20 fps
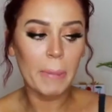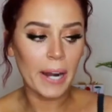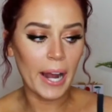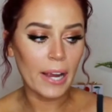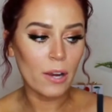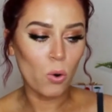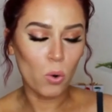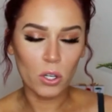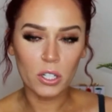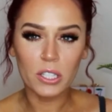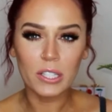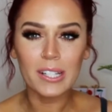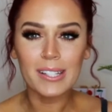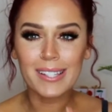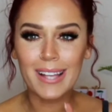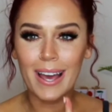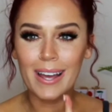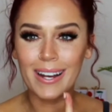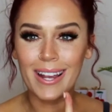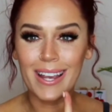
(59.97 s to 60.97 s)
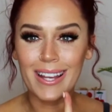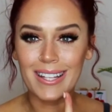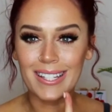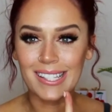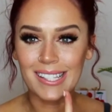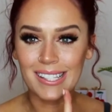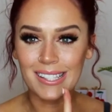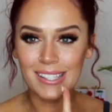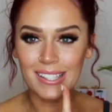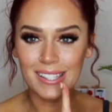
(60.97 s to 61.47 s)
but I order this on
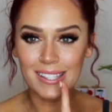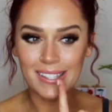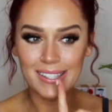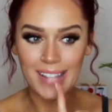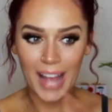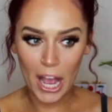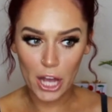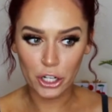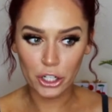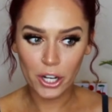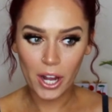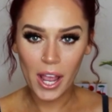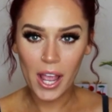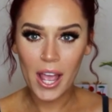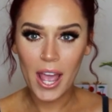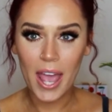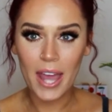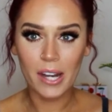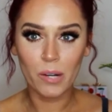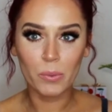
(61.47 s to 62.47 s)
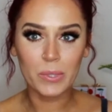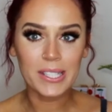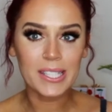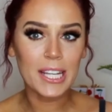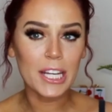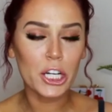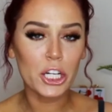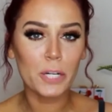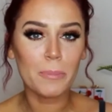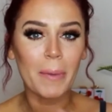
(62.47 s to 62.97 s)
a Saturday and it was
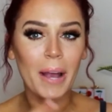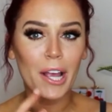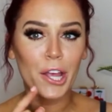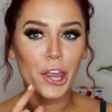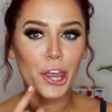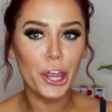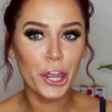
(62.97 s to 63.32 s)
here by